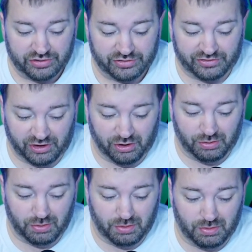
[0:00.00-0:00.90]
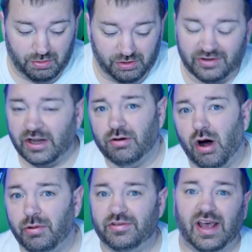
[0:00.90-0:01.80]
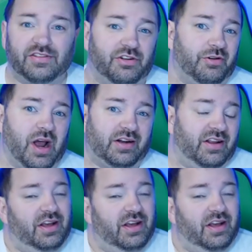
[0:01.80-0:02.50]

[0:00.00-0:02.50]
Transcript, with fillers: So Nintendo always has a Direct